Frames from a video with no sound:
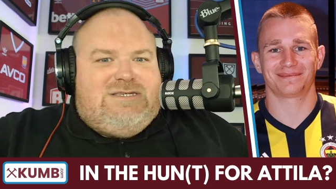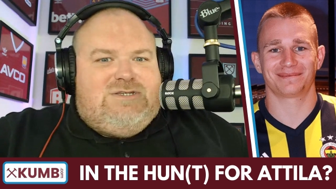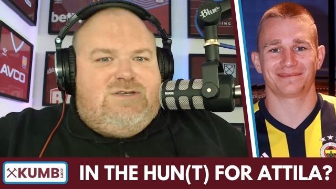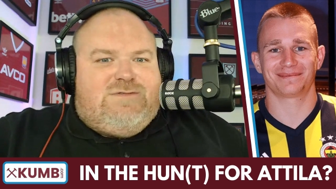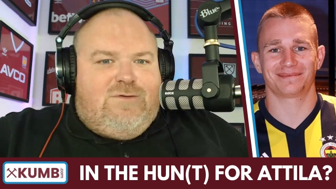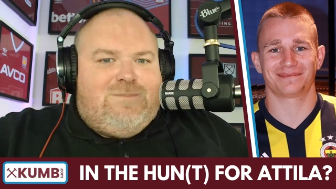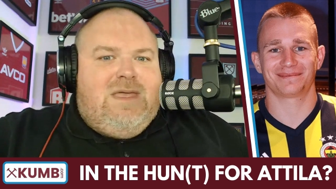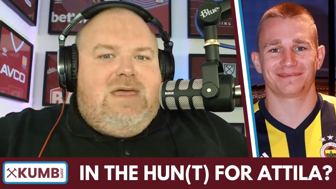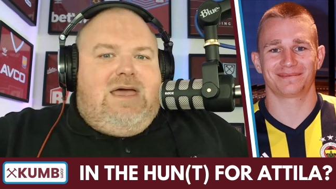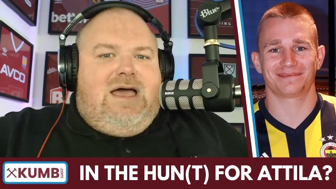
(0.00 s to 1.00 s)
Speaker 1: useful.
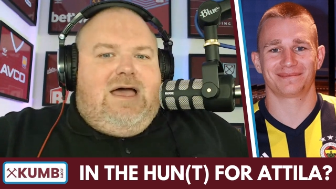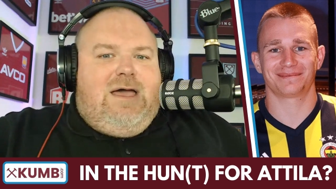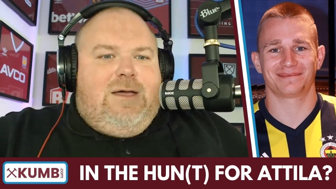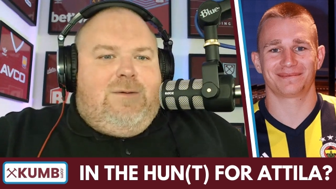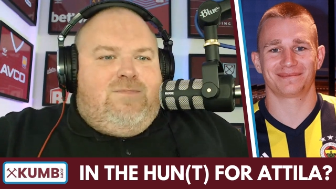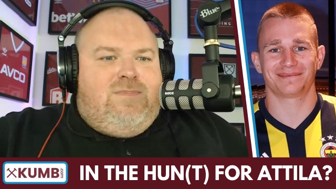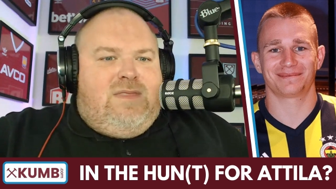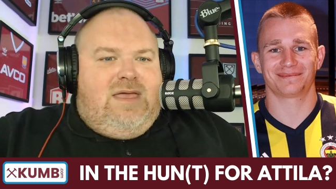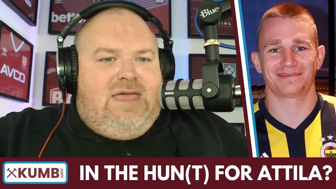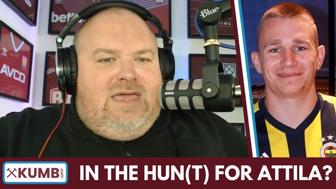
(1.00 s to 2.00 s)

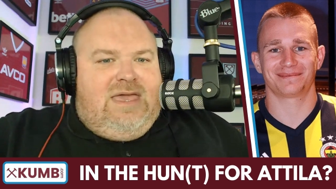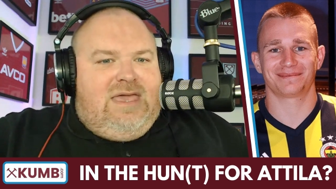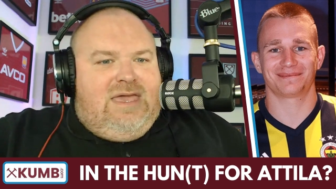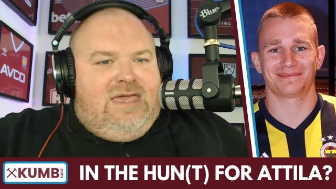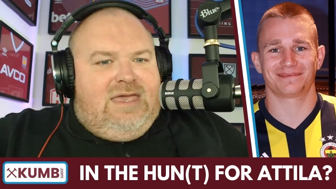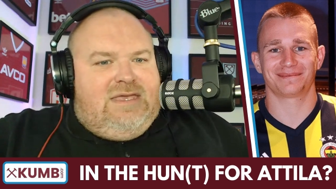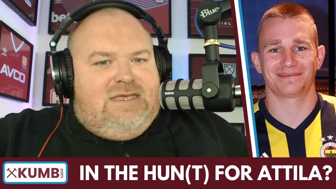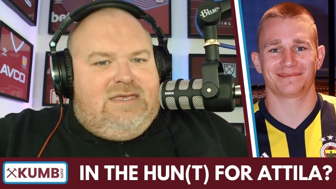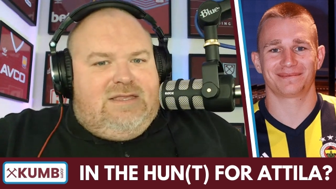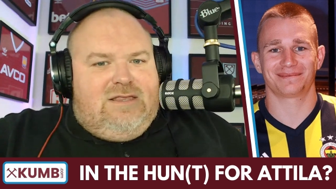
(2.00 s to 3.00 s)
Um,
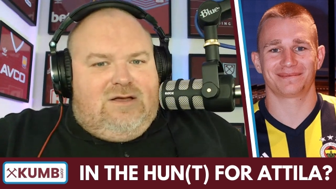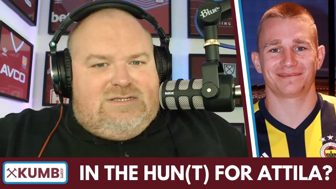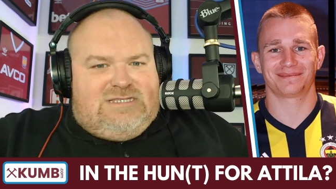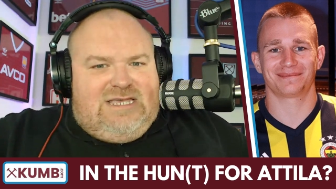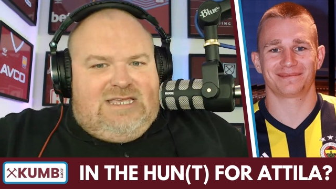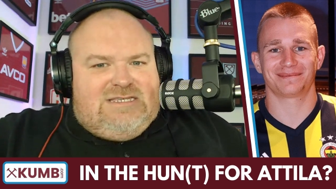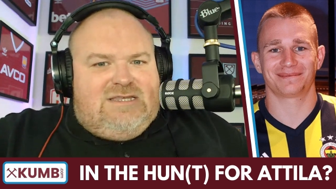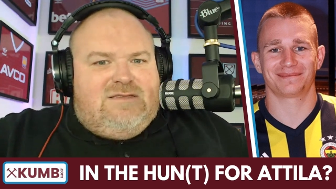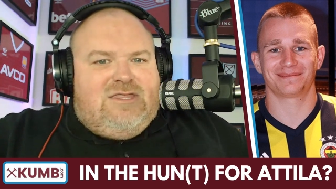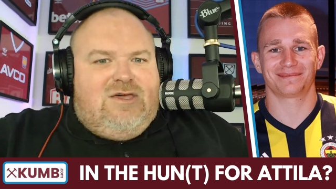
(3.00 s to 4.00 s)
he last
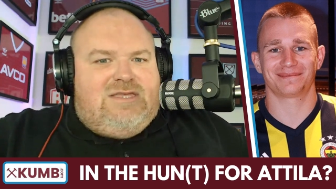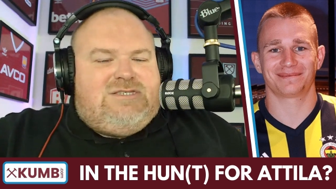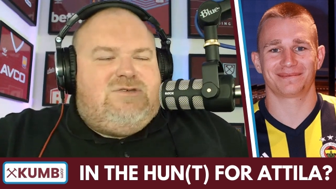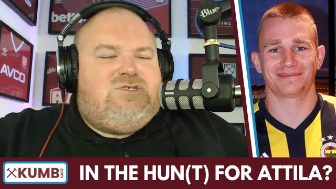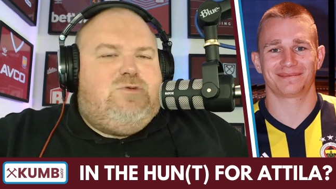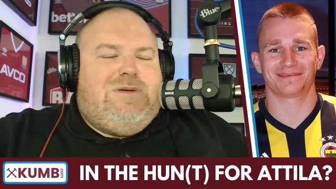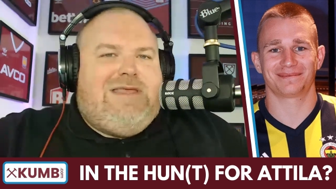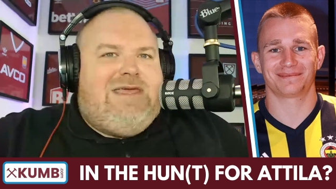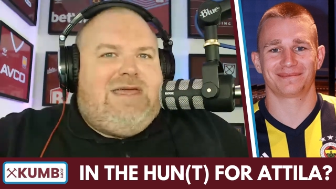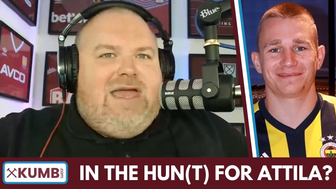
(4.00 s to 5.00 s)
season thirty-two Super
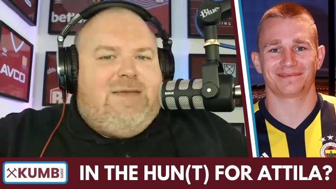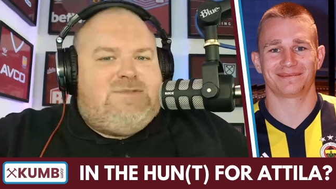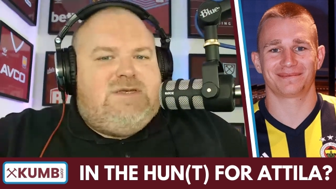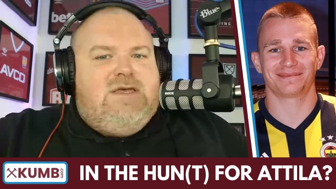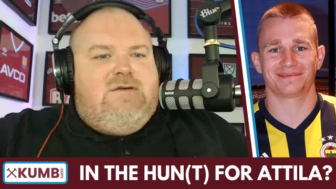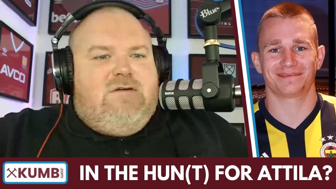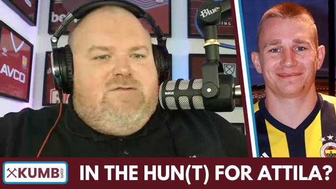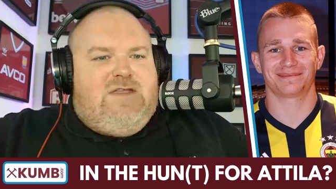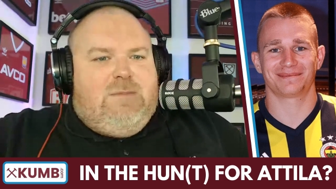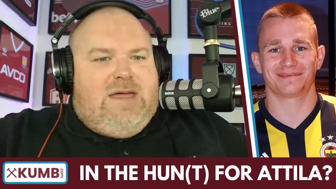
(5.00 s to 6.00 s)
League games for
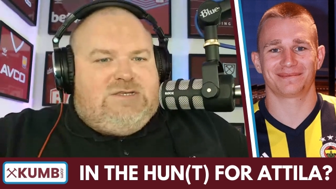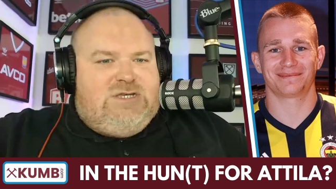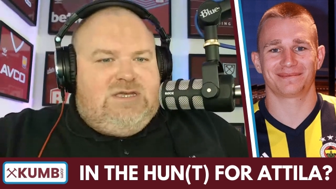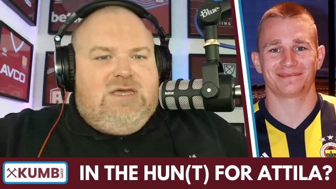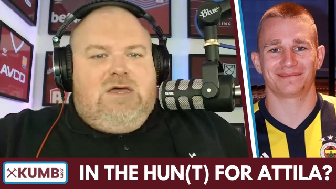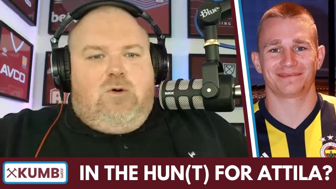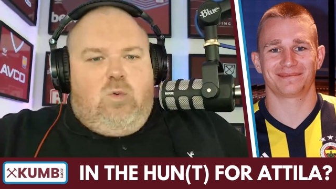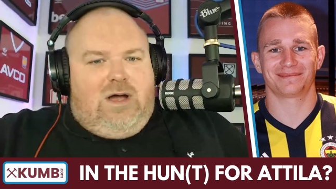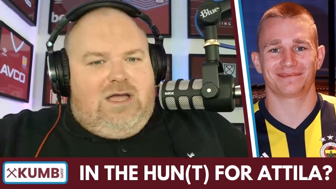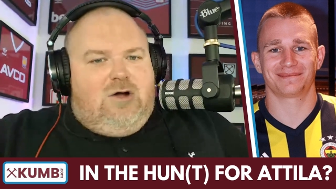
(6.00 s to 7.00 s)
Fenerbahce,
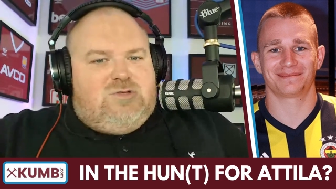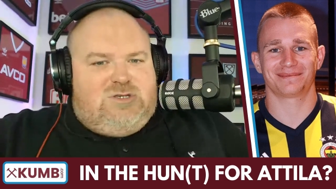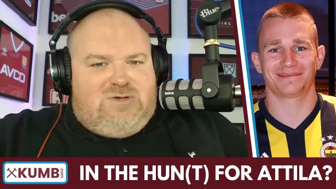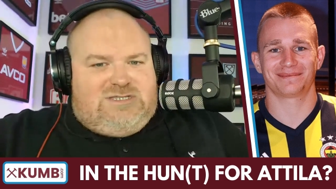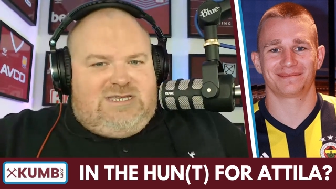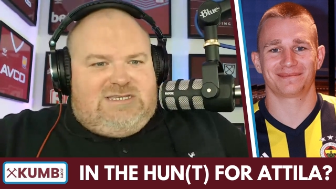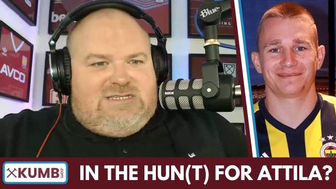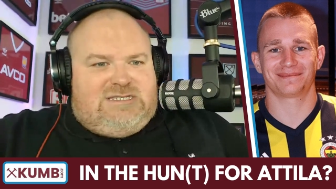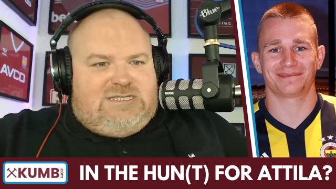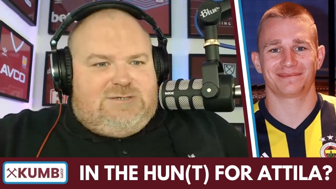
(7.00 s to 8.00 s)
one goal, two
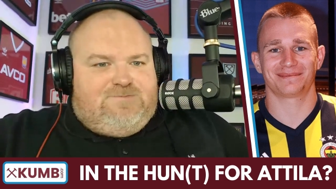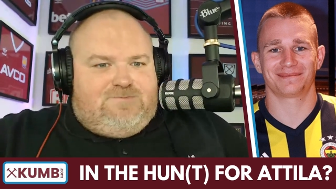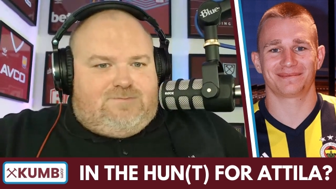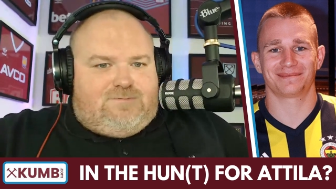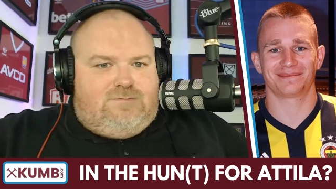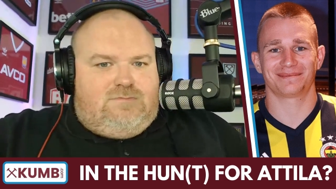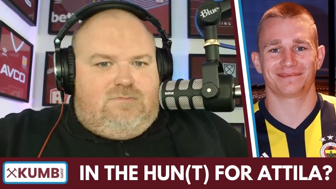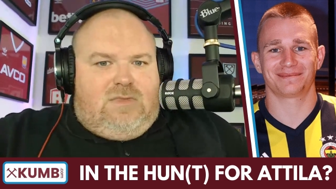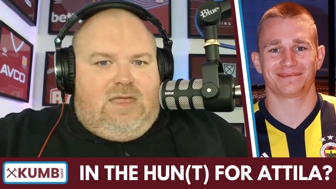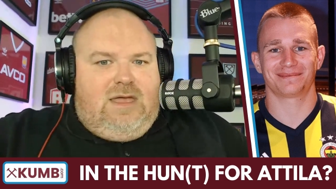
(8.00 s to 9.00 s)
assists,
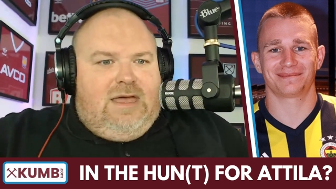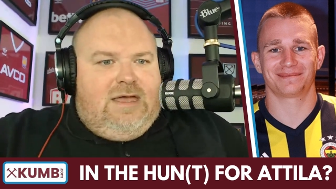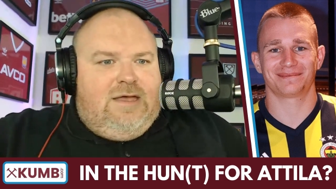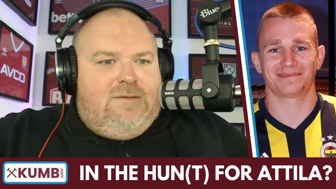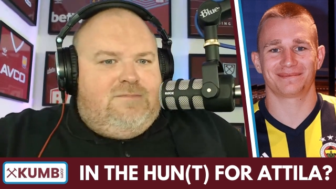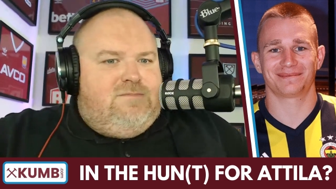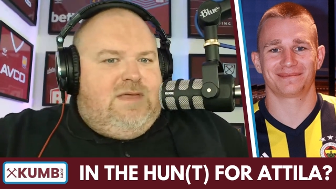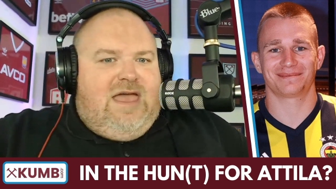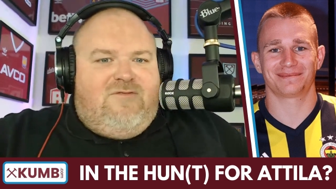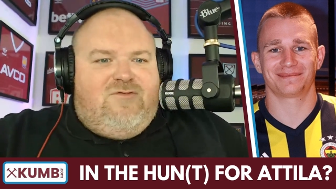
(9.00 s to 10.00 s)
um,
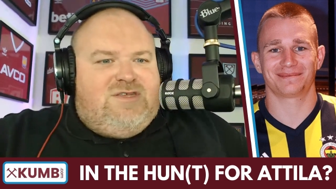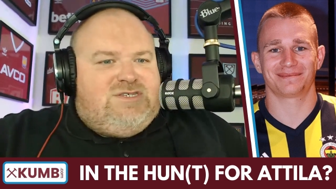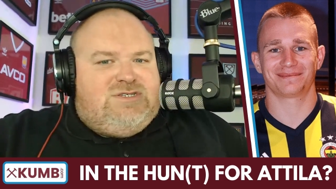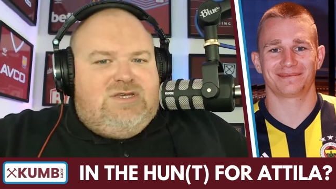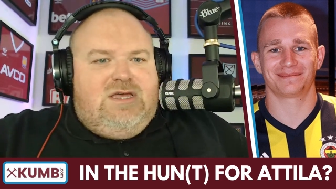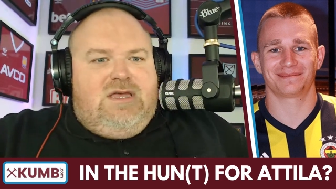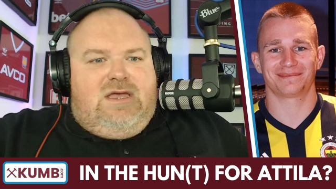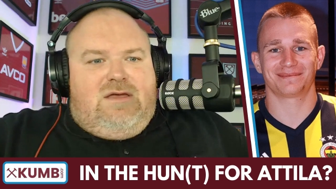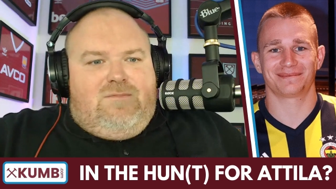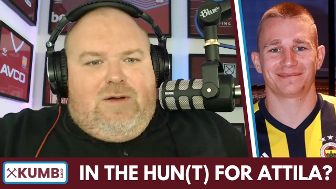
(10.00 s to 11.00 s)
average
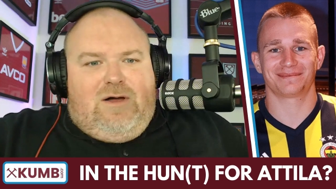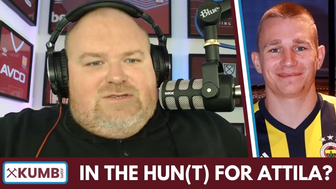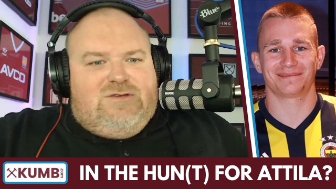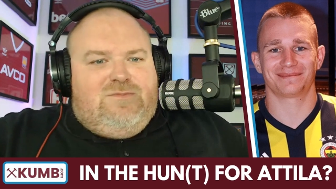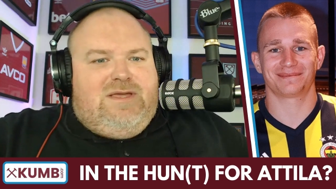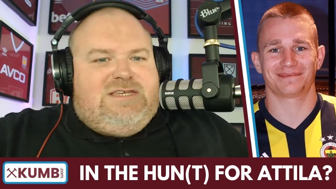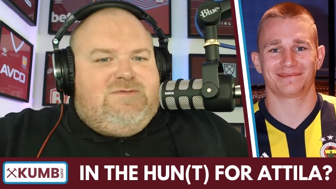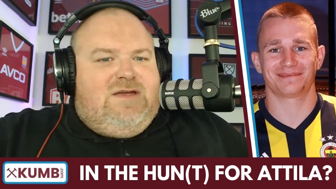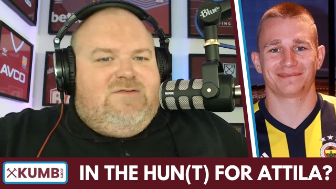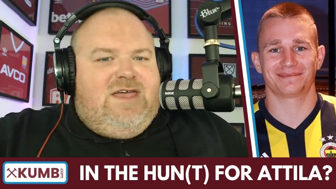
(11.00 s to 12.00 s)
pass completion
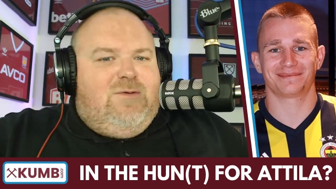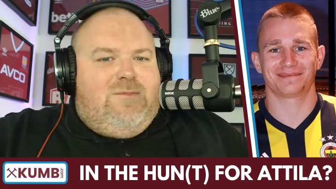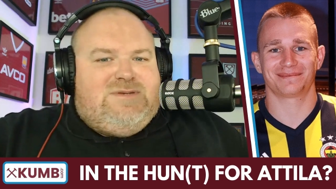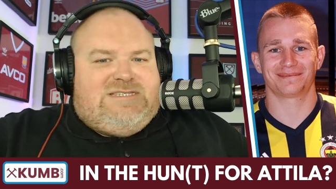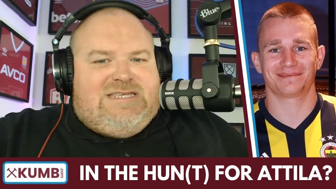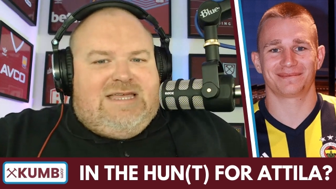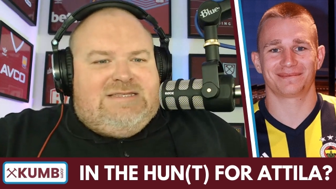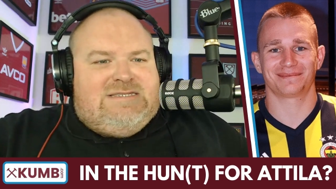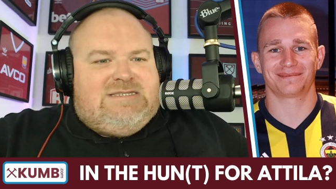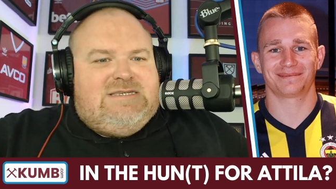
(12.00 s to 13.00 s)
rate of eighty-one
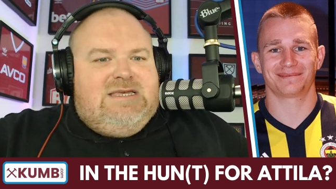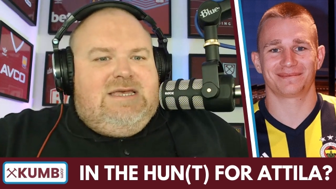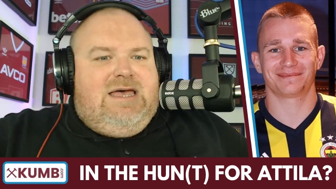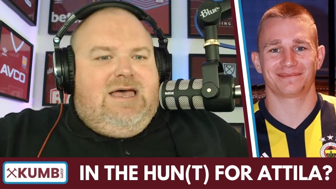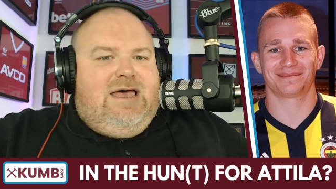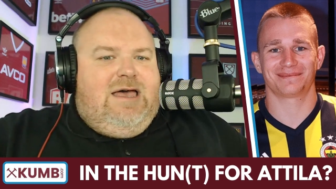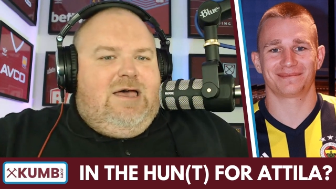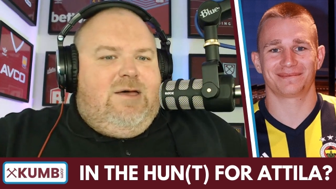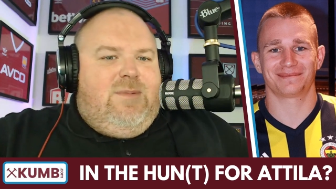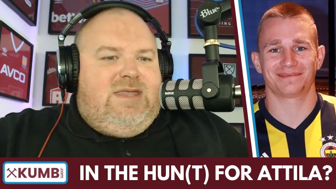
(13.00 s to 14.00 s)
percent. Um,
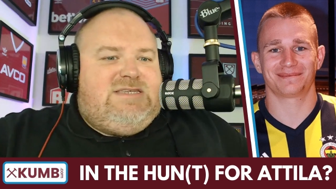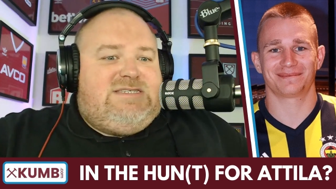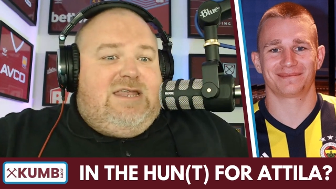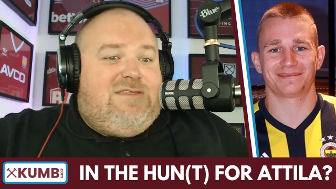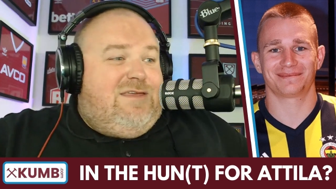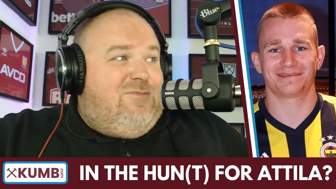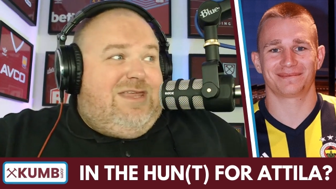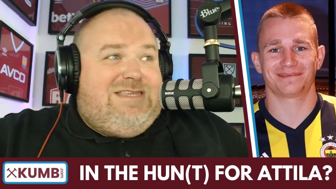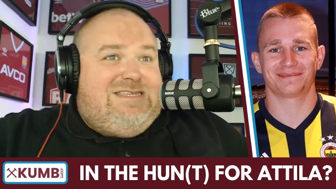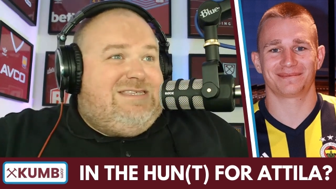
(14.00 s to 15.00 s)
and as I said, I think we
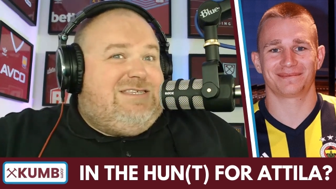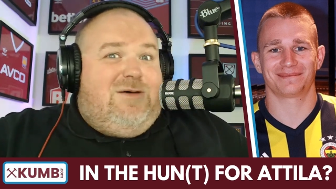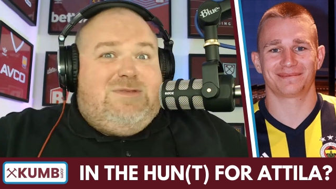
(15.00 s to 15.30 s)
need this is the type